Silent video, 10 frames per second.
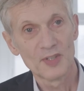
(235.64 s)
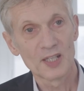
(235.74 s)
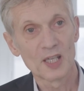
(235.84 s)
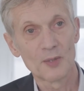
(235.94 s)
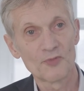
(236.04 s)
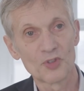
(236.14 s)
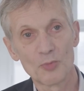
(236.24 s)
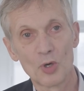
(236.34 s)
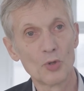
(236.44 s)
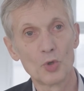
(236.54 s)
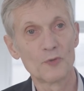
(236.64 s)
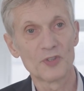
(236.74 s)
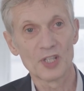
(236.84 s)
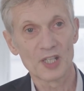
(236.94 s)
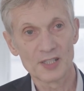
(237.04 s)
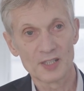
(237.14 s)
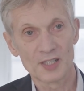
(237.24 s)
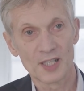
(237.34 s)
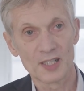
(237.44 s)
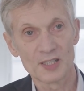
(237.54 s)
They come from all over the United
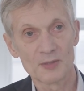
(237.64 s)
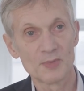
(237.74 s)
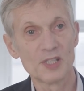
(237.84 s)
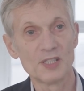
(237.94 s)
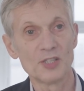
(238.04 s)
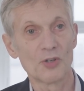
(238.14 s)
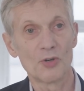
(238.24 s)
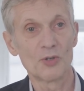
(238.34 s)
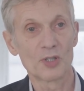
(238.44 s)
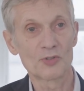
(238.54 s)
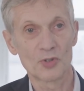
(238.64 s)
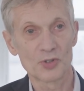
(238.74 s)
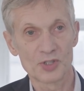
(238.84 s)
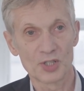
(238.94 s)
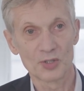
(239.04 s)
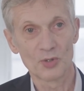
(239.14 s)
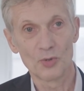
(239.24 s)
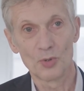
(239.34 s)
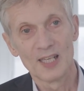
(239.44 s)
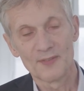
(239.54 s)
Kingdom and indeed all across the globe.